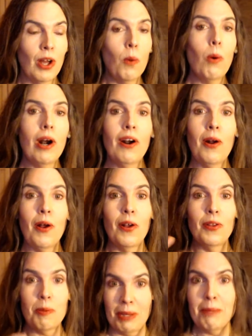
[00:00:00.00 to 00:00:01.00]
where
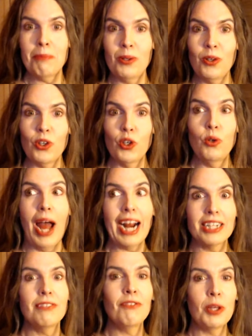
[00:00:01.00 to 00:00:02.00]
the people who
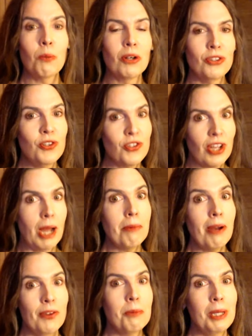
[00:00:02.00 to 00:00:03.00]
actively want to stop
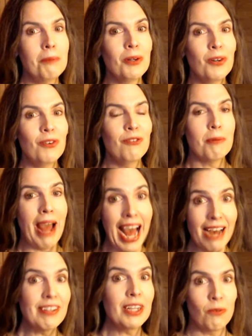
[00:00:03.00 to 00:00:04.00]
other people from
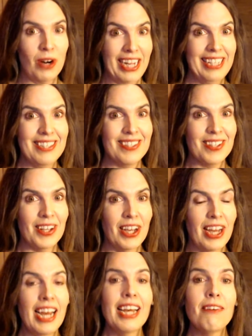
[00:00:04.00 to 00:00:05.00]
having rights
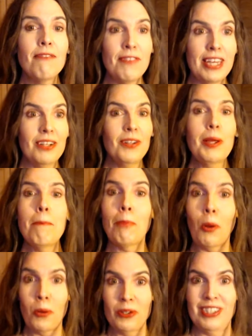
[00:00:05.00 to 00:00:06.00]
feel
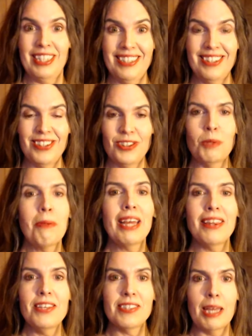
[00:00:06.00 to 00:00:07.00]
emboldened to
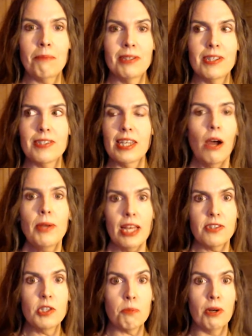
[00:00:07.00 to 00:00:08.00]
make these statements and say, oh,
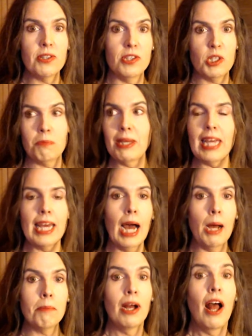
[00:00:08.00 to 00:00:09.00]
yes, this person's speaking
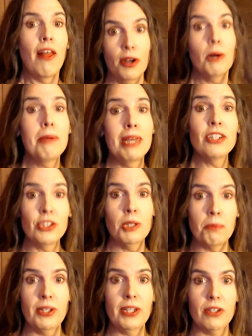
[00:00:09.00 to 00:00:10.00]
up. They're being too
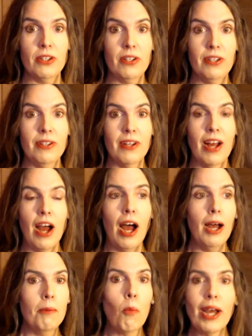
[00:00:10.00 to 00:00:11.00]
political.
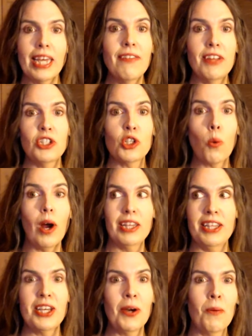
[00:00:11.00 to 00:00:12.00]
Um, why can't they just
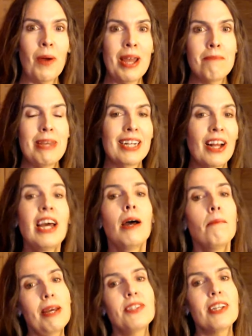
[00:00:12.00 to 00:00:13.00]
quietly go away and be in?
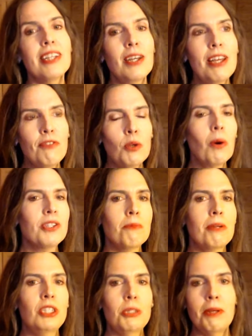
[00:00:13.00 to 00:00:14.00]
Basically, if you want
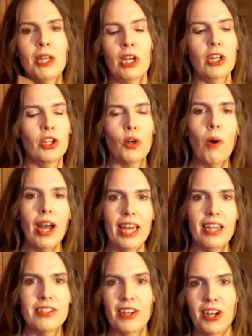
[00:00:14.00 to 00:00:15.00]
somebody to be
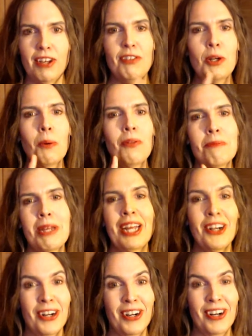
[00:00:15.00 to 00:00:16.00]
quiet if you don't want them to be
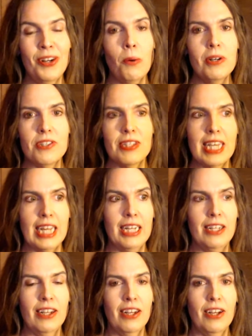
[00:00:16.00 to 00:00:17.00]
heard or
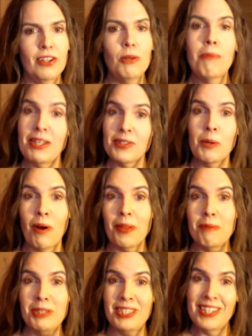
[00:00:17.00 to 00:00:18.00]
seen, you basically want them to